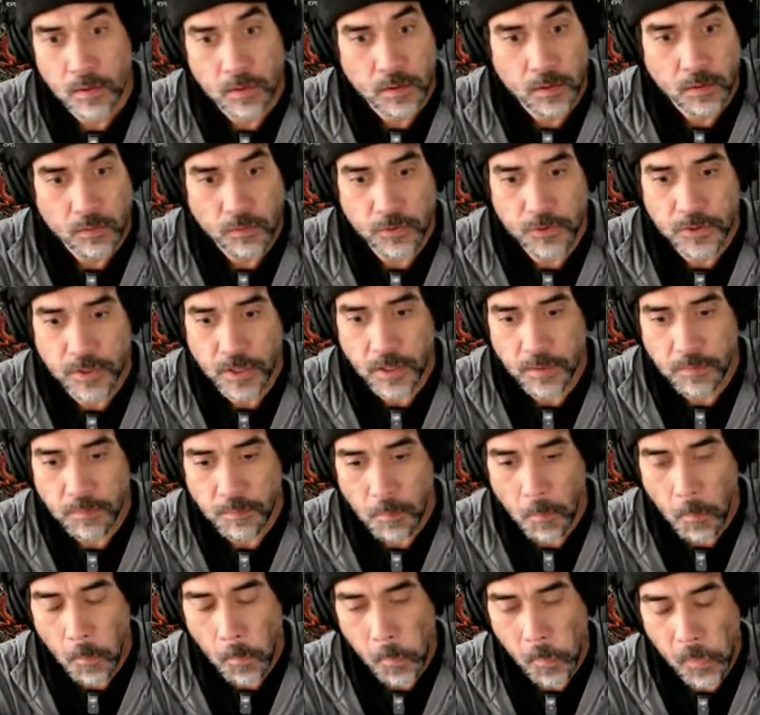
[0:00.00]
routine.
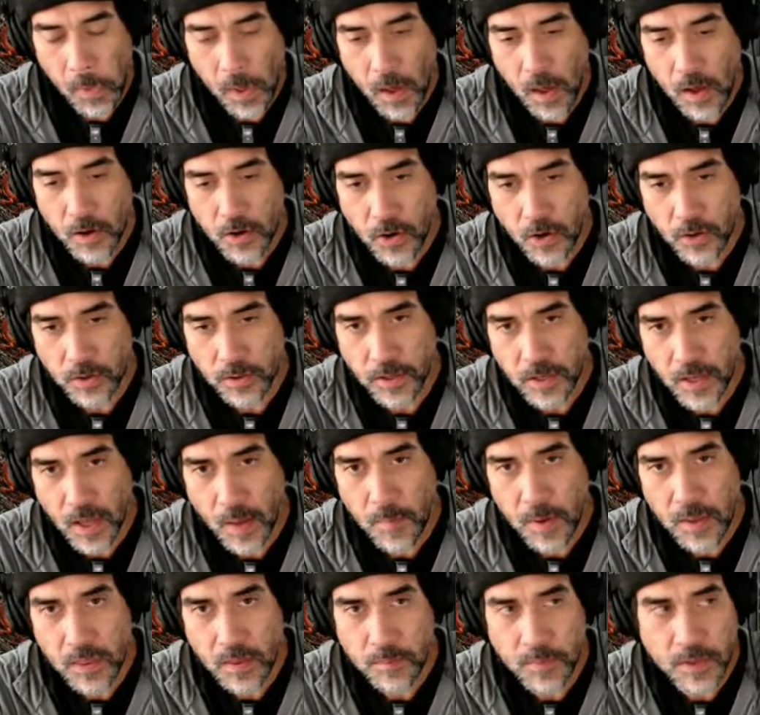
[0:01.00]
Currently, I'm
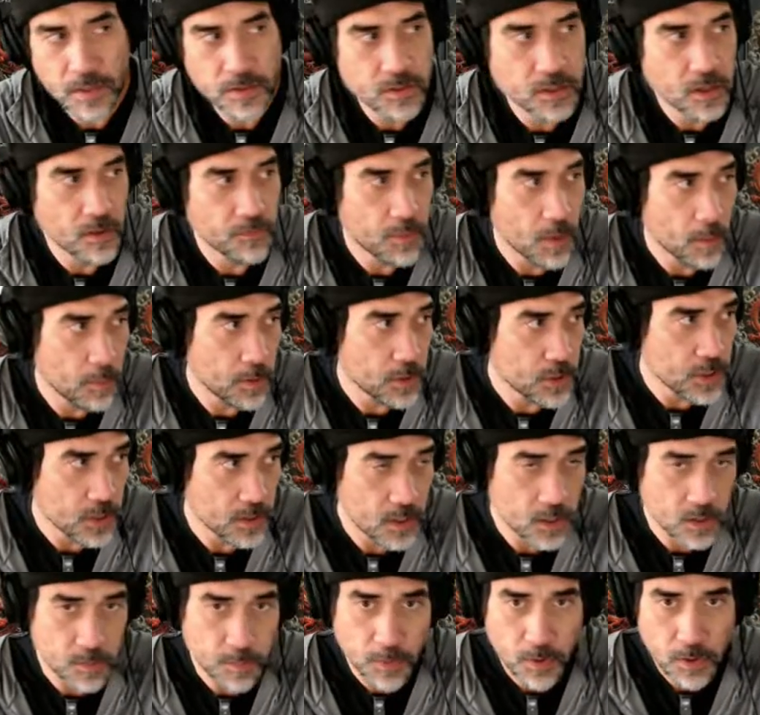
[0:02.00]
in the midst of publishing
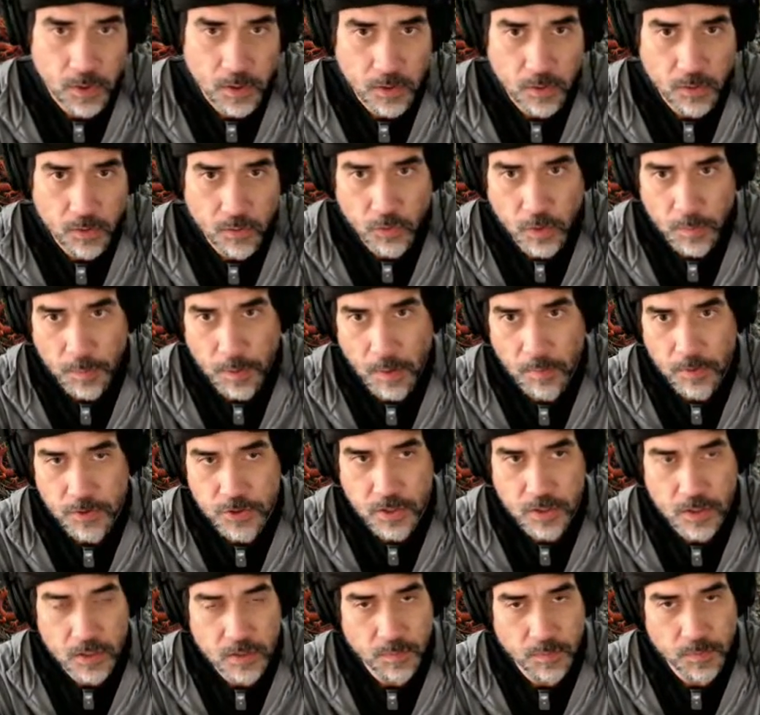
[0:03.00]
this book,
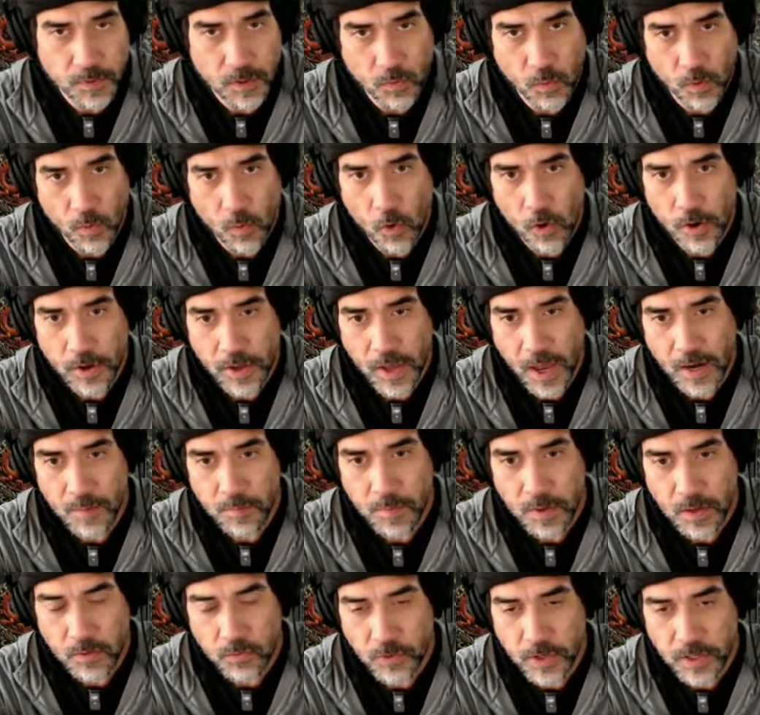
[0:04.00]
republishing this book, Warrior
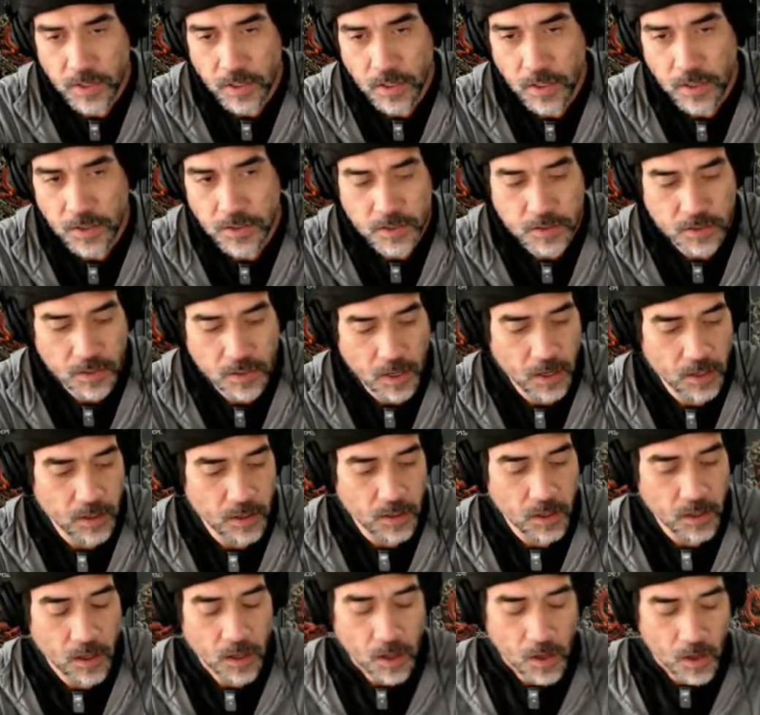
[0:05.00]
Academy Redux. It's
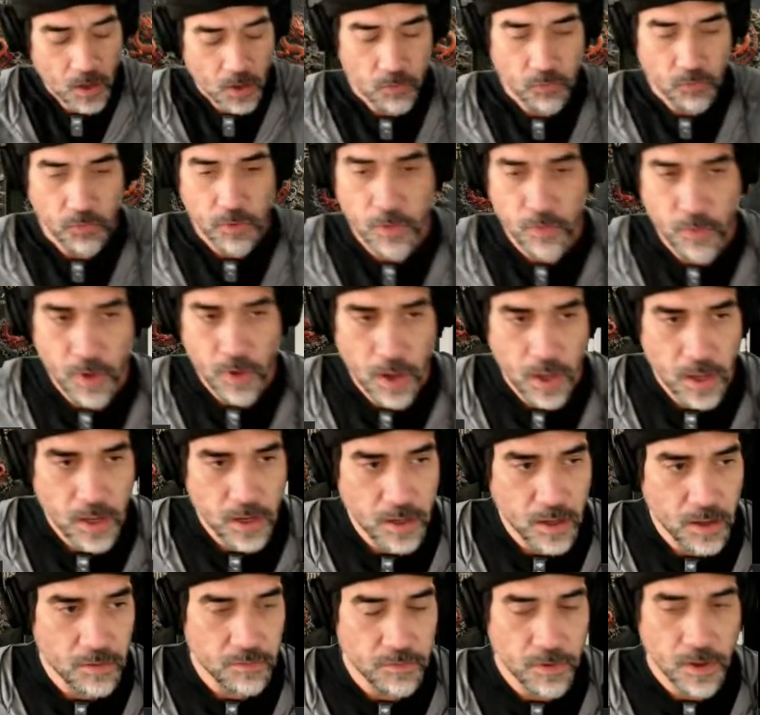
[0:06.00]
a rewrite
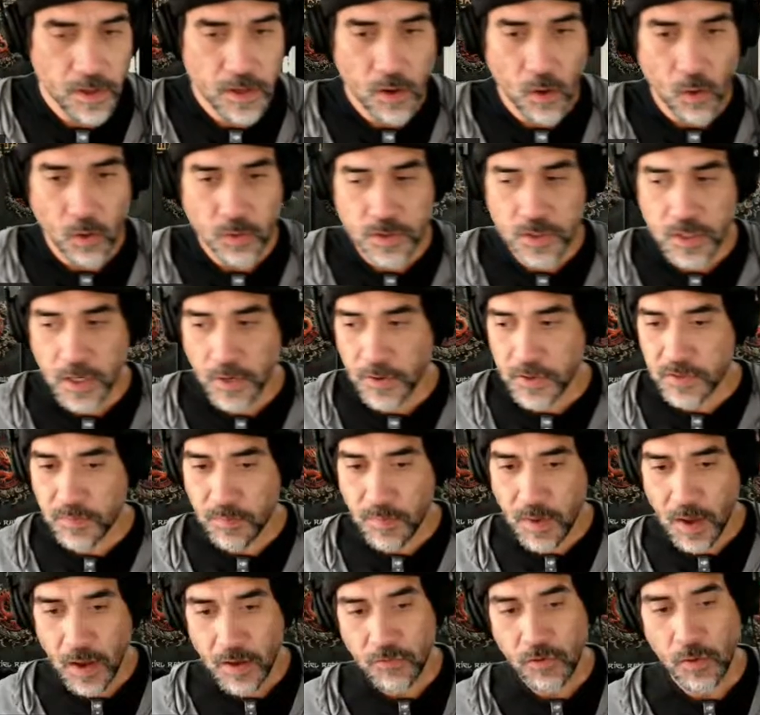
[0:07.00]
of the old series of
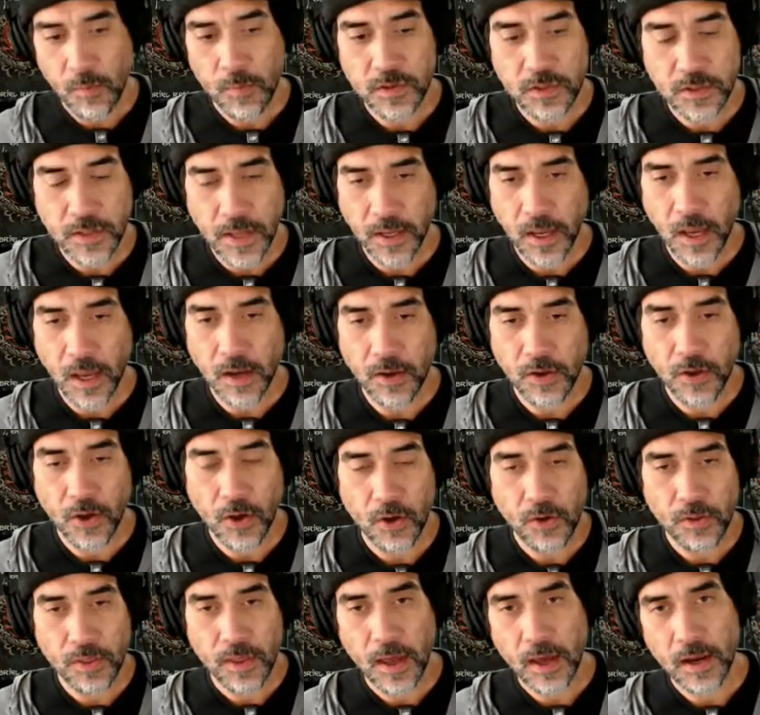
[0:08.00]
mine from almost a decade
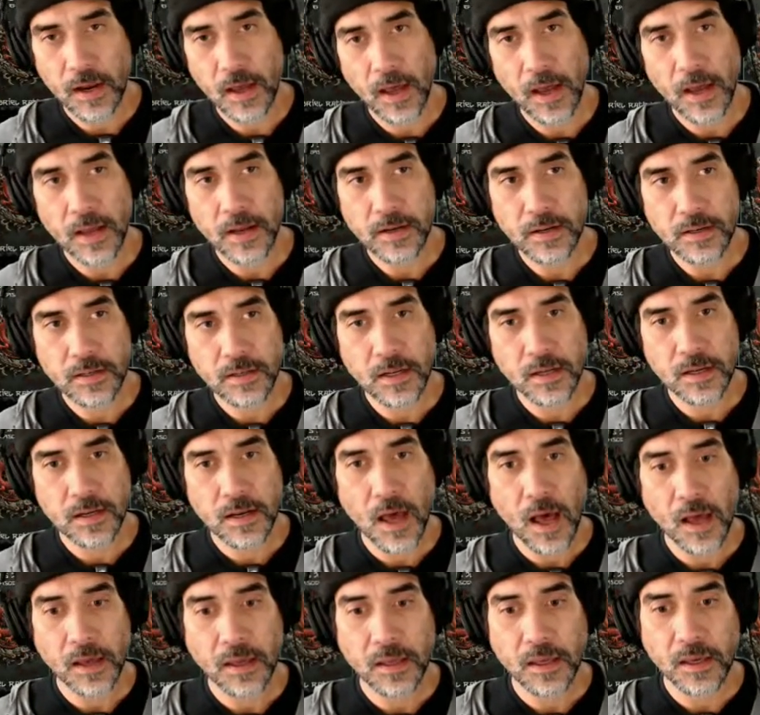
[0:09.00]
ago that I did
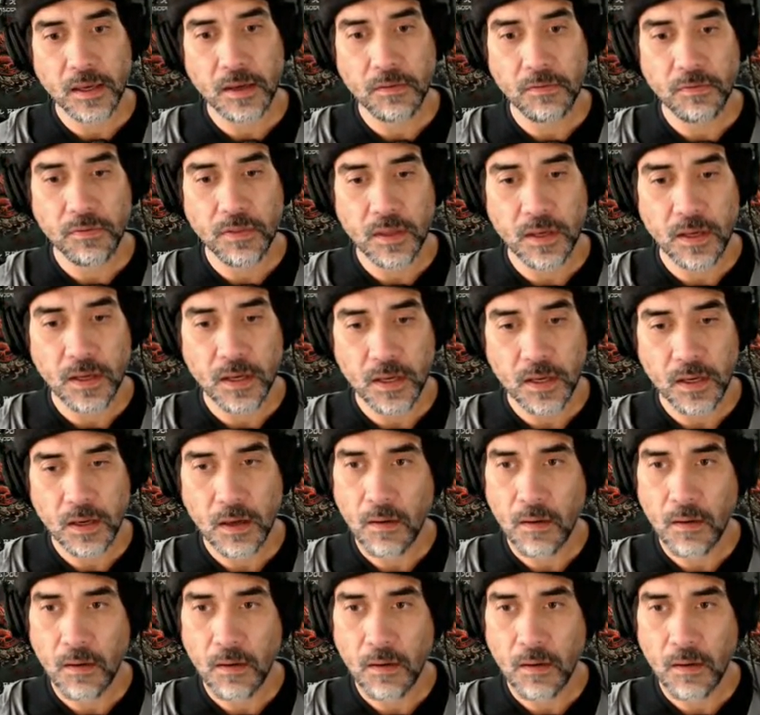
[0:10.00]
not give the